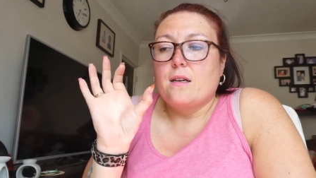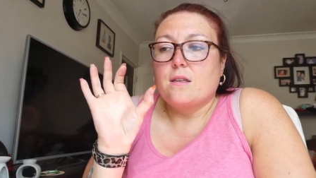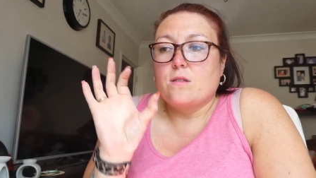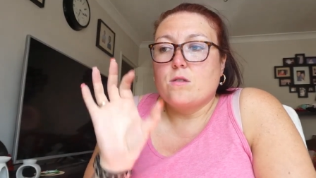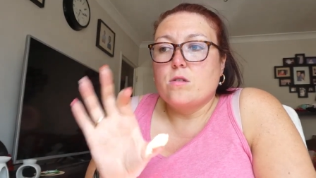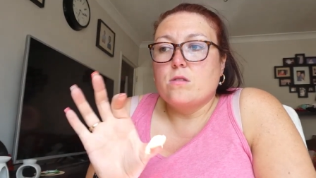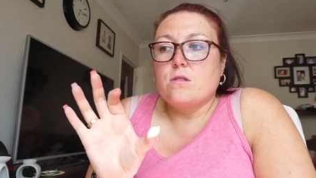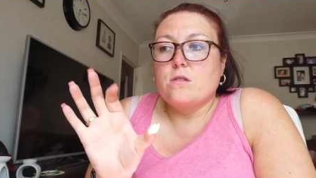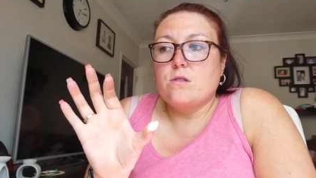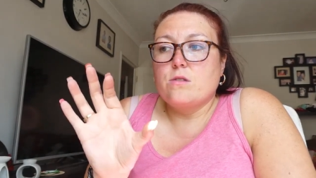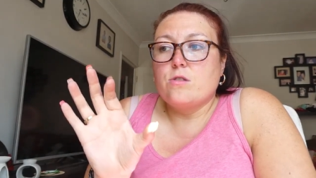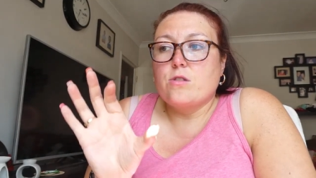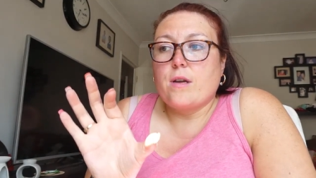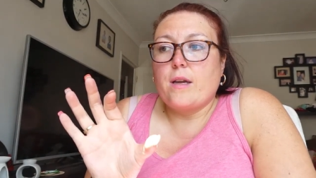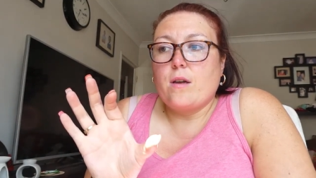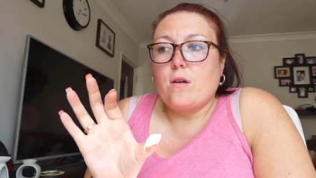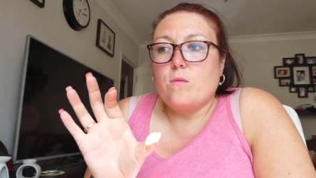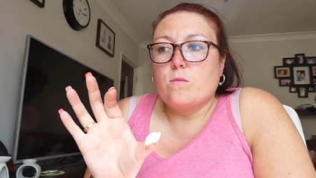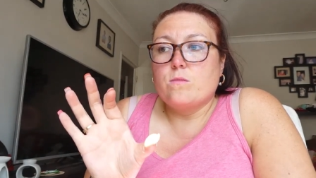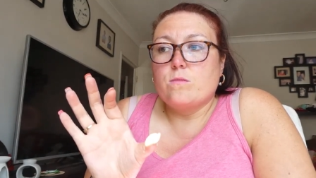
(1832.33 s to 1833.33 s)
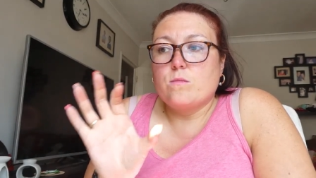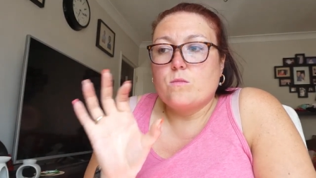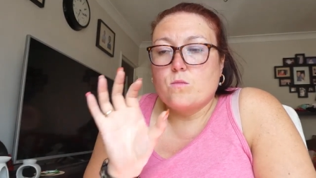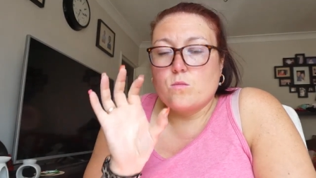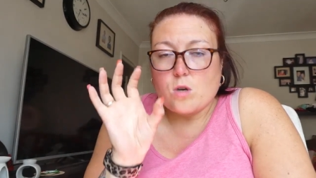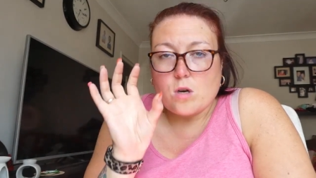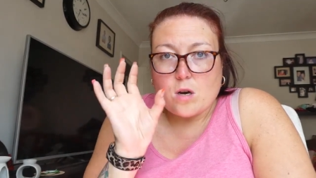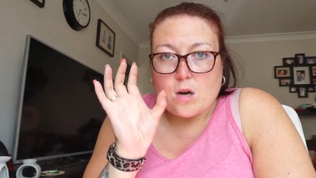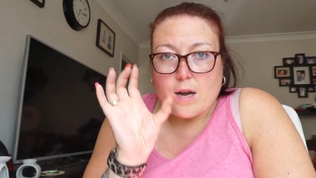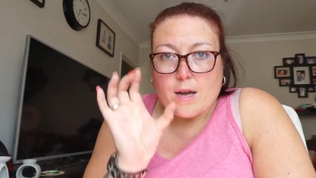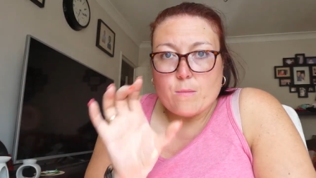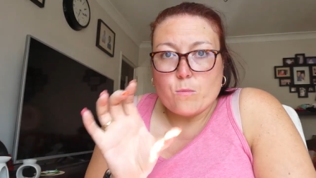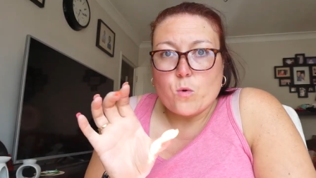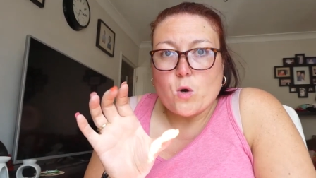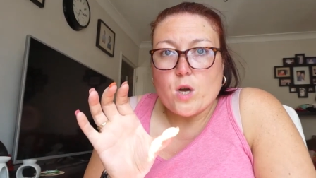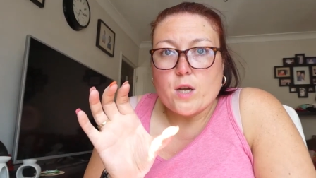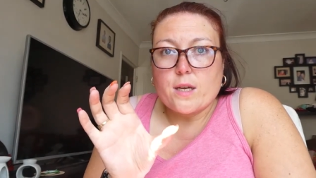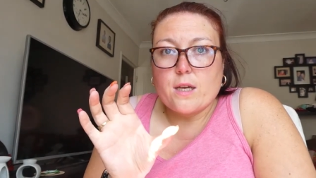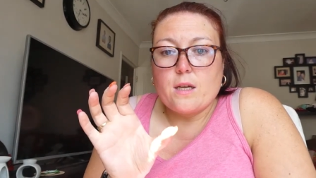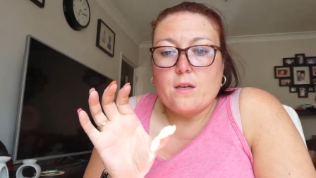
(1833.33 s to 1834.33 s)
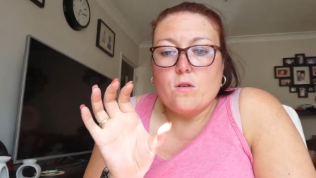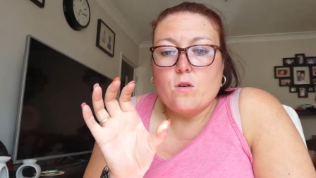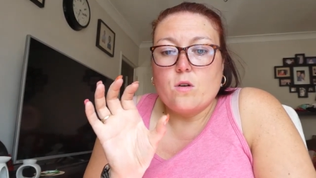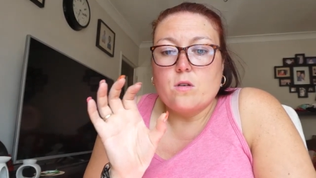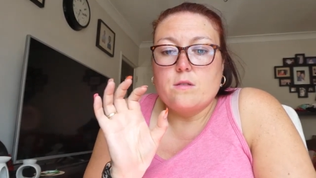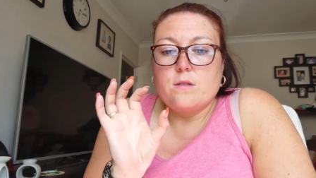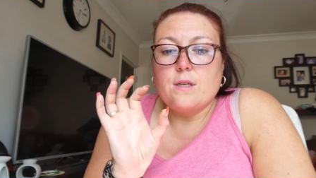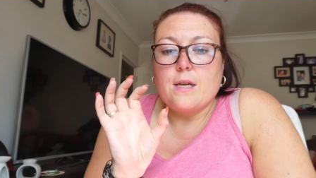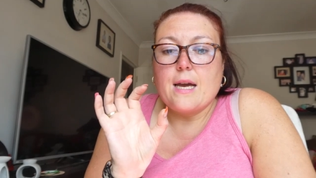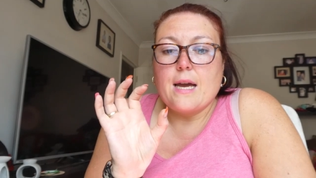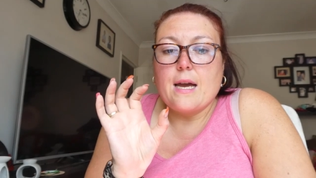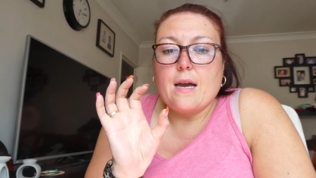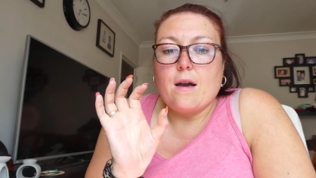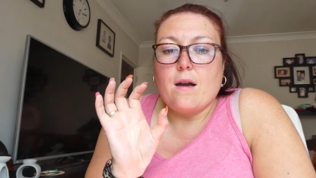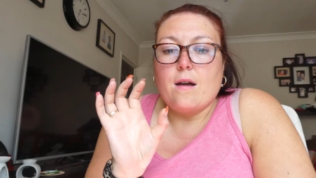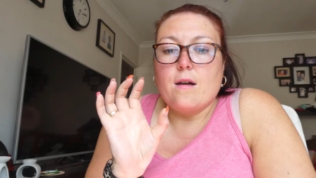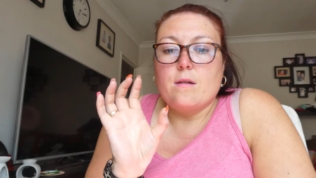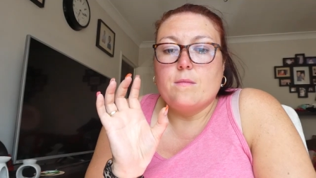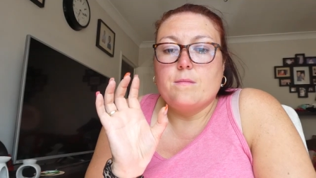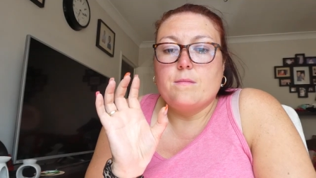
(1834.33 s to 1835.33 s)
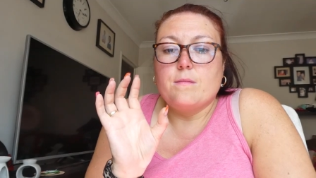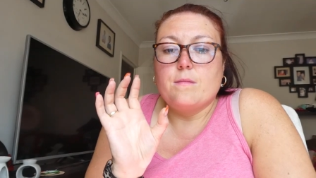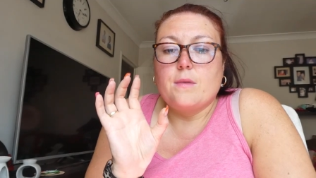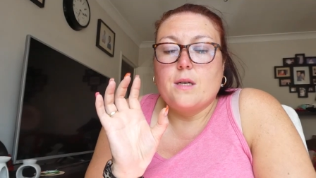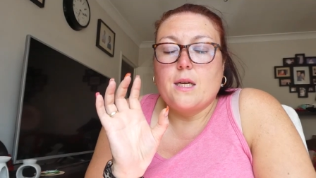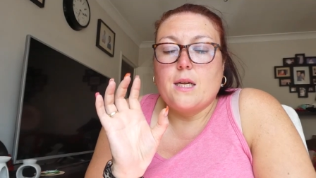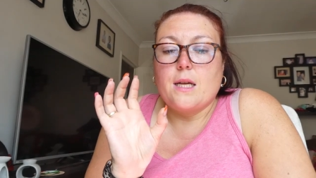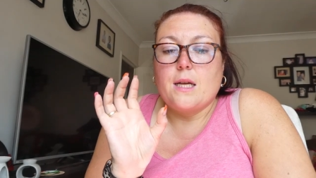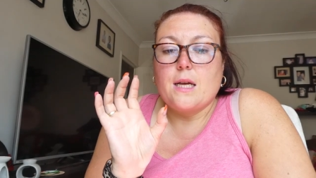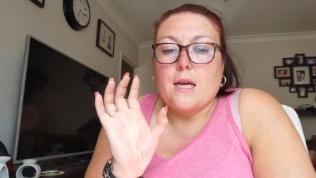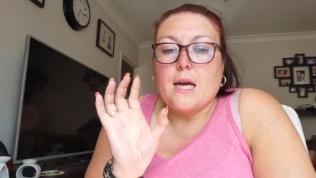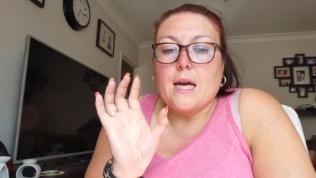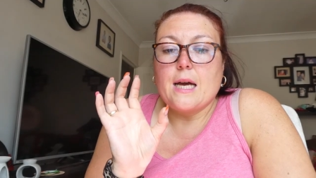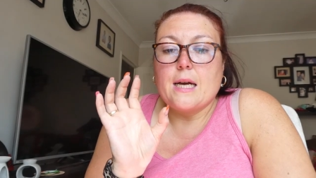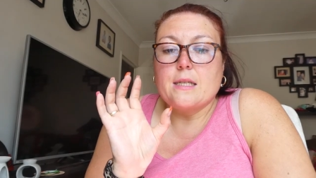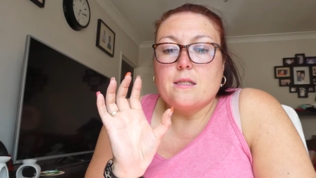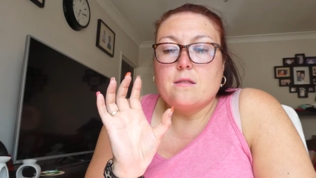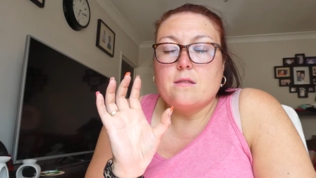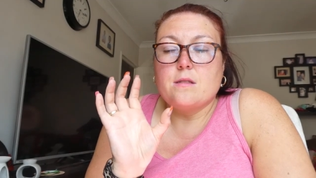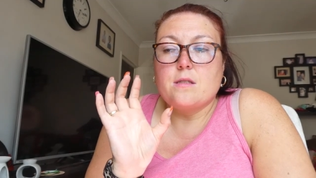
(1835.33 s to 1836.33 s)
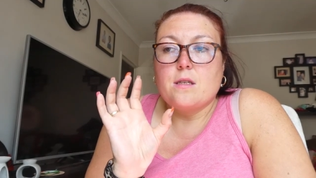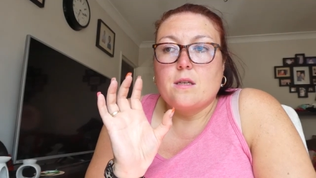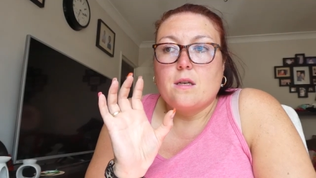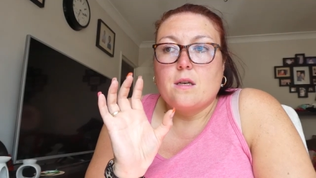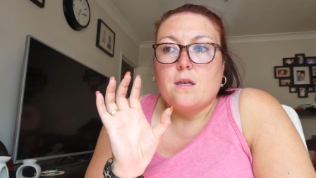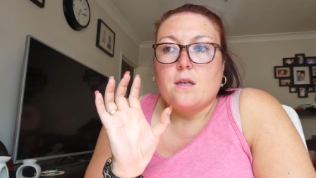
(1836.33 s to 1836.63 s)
and concentrate on what I'm working on um, and